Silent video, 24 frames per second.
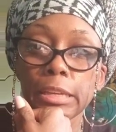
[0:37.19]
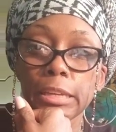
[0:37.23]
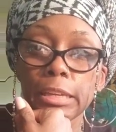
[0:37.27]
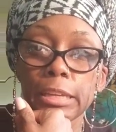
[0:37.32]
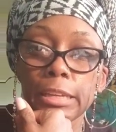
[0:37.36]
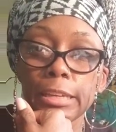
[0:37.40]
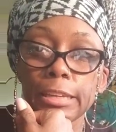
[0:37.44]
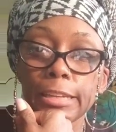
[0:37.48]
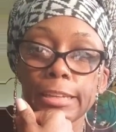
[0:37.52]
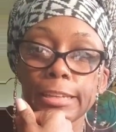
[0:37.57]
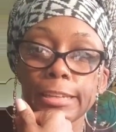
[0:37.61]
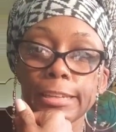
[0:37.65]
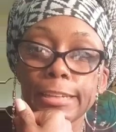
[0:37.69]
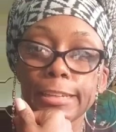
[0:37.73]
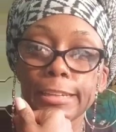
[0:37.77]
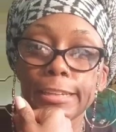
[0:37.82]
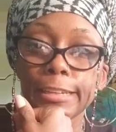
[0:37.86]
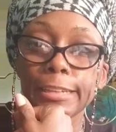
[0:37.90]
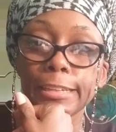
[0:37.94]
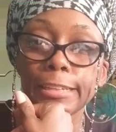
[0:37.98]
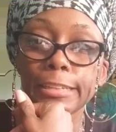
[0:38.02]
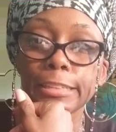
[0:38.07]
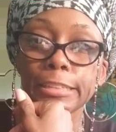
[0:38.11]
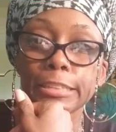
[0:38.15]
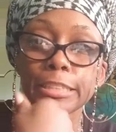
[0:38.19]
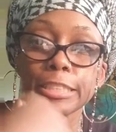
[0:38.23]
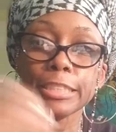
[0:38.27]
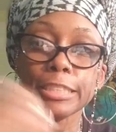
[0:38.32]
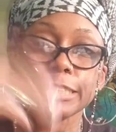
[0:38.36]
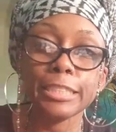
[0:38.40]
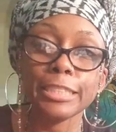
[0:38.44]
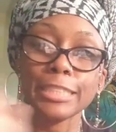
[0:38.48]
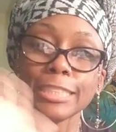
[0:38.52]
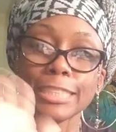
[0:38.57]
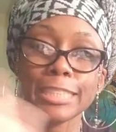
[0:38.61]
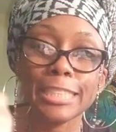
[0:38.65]
Hey.
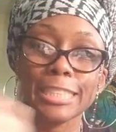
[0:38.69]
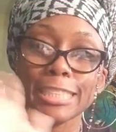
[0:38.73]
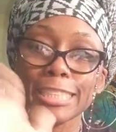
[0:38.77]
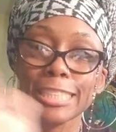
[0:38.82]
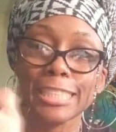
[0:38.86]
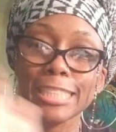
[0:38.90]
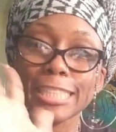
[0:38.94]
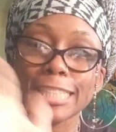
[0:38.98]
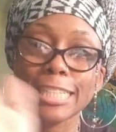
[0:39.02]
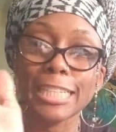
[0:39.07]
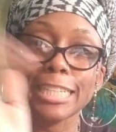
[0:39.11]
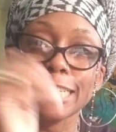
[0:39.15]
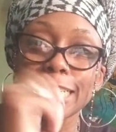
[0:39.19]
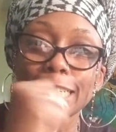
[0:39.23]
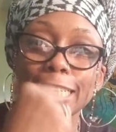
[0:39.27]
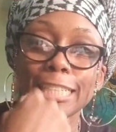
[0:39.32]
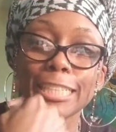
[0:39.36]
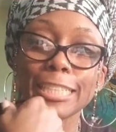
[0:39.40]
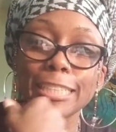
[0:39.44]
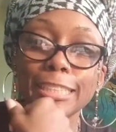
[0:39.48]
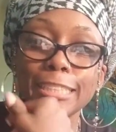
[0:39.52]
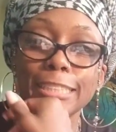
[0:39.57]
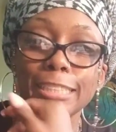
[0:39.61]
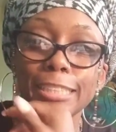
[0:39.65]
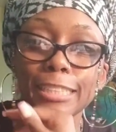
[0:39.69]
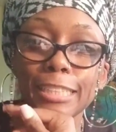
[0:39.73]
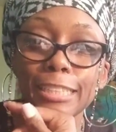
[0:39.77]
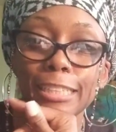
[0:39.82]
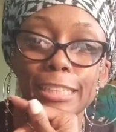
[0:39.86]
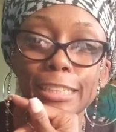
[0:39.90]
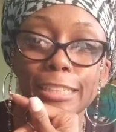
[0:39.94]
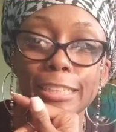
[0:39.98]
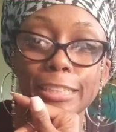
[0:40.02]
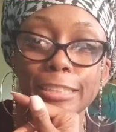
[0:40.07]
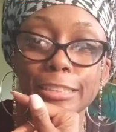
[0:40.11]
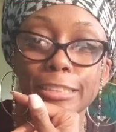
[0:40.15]

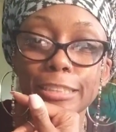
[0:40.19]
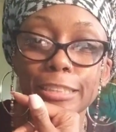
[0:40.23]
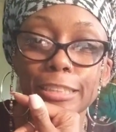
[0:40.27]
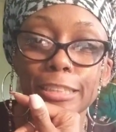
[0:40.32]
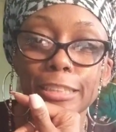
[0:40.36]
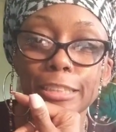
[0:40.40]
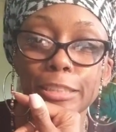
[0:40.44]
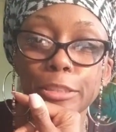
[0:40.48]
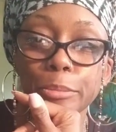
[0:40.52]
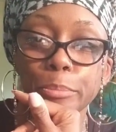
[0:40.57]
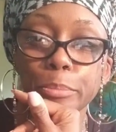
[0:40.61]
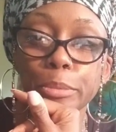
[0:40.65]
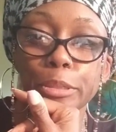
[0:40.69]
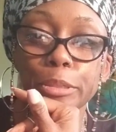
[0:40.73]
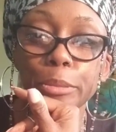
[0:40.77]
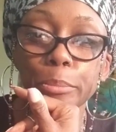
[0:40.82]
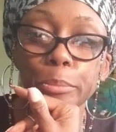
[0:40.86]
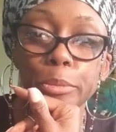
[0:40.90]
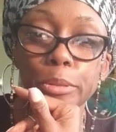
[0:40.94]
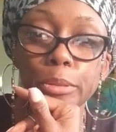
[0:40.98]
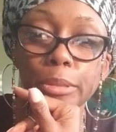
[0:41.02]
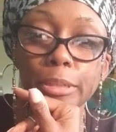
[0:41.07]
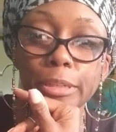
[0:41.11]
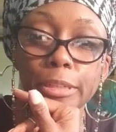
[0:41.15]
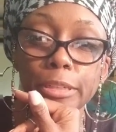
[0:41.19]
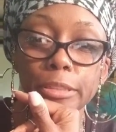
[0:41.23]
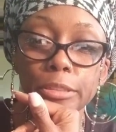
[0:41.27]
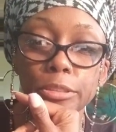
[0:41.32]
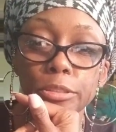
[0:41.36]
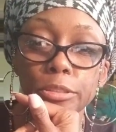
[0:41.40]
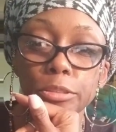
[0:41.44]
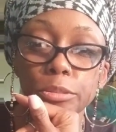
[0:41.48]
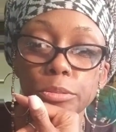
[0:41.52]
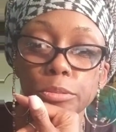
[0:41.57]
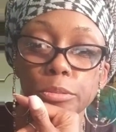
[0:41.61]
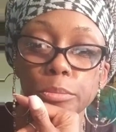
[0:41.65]
Yes, thank you, Buttermilk. How you
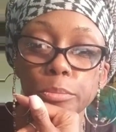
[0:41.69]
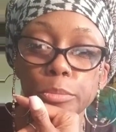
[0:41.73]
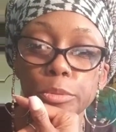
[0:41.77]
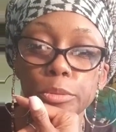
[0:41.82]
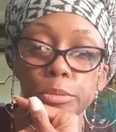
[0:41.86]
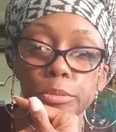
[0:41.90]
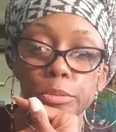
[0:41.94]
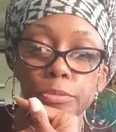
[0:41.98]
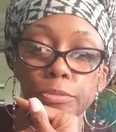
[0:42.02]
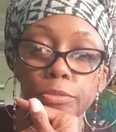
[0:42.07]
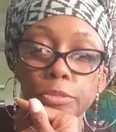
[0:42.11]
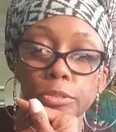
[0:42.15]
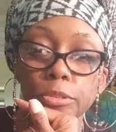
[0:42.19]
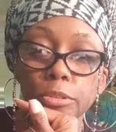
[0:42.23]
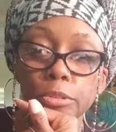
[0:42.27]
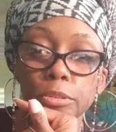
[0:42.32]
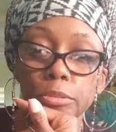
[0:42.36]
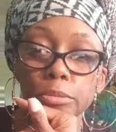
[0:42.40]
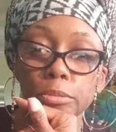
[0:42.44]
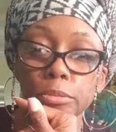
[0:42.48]
doing, beautiful?